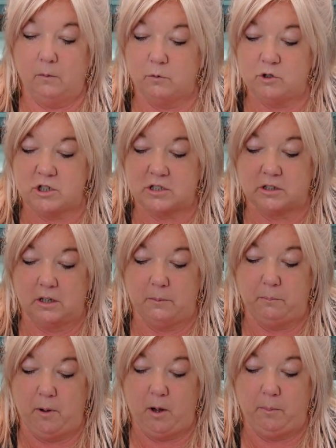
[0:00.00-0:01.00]
we're just going to
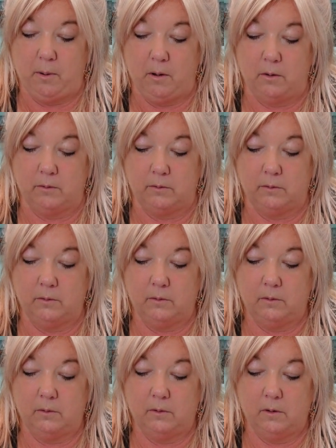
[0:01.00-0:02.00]
pop on
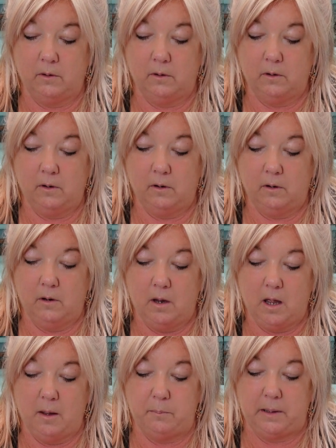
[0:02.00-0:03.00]

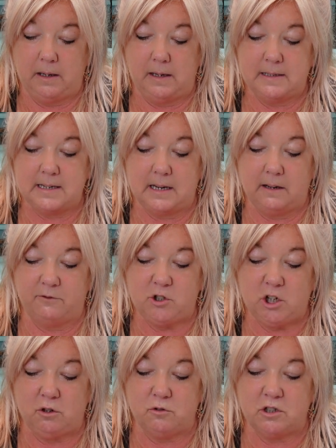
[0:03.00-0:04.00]
a bead, and I've
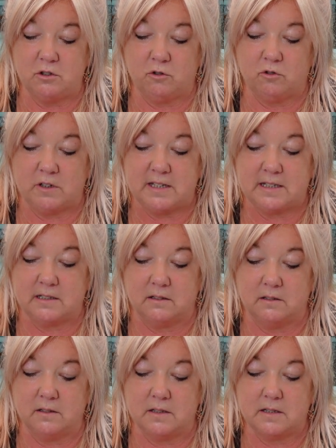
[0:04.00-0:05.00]
chosen
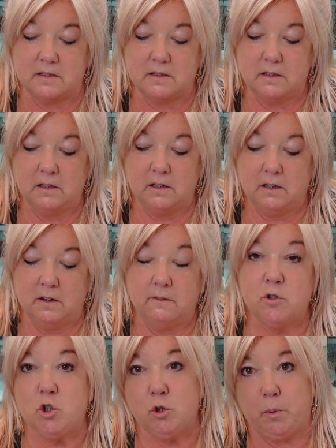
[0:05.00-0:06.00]
crystals
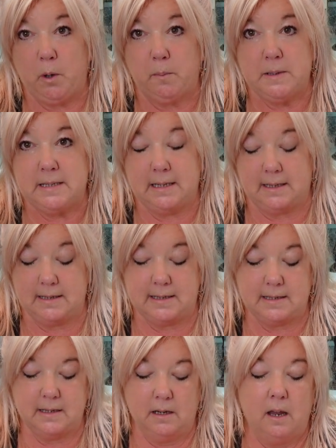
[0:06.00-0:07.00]
for 2
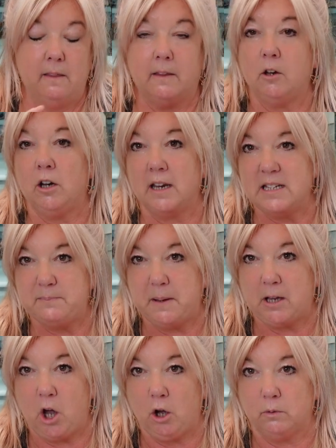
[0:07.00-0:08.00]
purposes. They've got nice
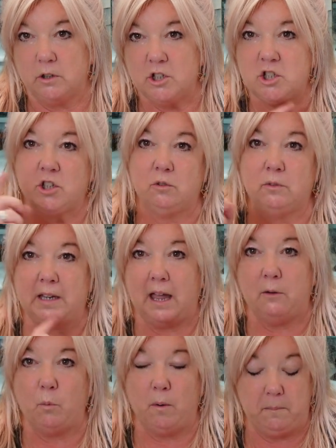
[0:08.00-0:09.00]
big holes so you can
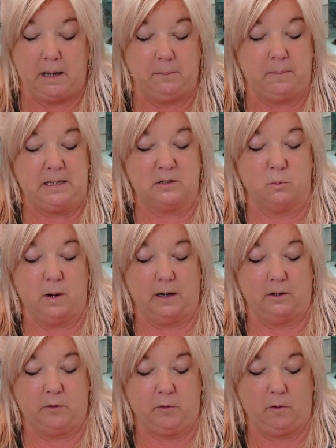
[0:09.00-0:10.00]
get 1mm
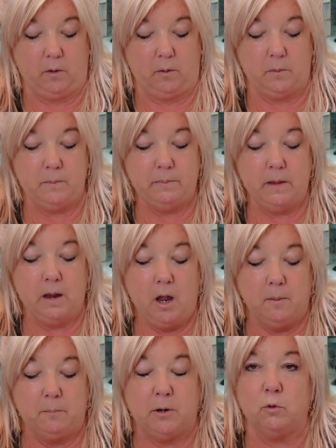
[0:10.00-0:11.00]
wire through,
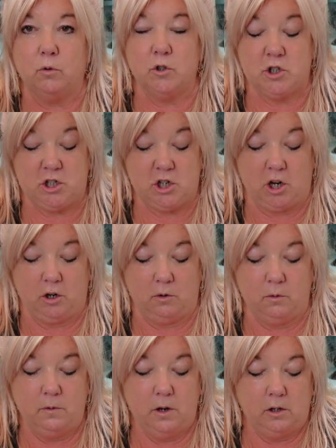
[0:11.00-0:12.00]
but
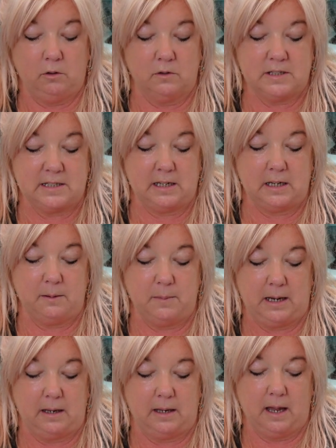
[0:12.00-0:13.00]
also you'll see in a
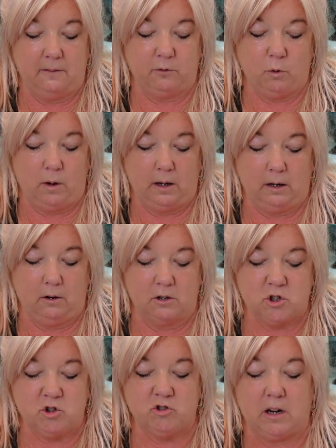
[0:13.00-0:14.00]
minute they have quite a lot of
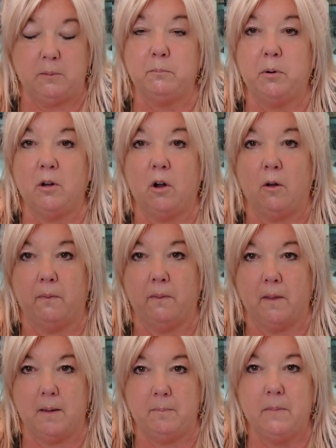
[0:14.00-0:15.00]
strain put on
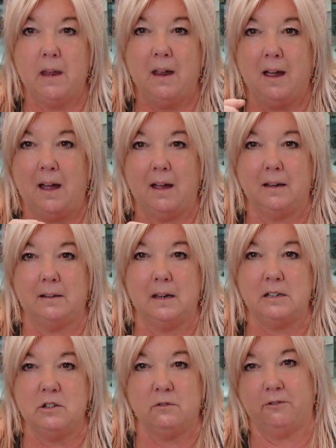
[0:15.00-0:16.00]
them and they
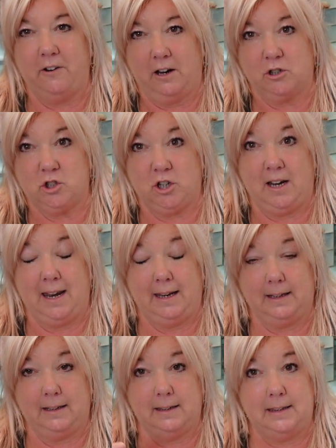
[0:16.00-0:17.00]
don't fracture
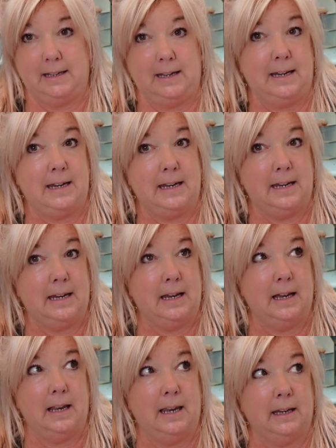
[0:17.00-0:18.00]
like the
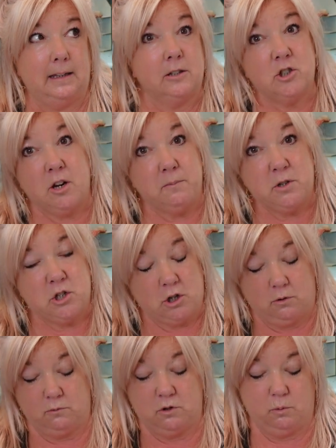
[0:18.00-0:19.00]

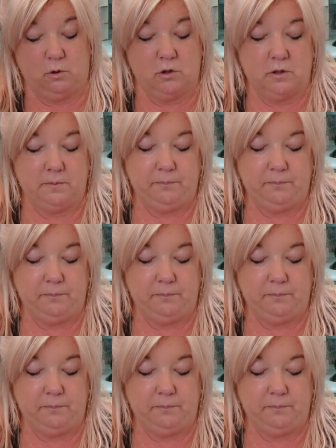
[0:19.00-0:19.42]
gemstones would.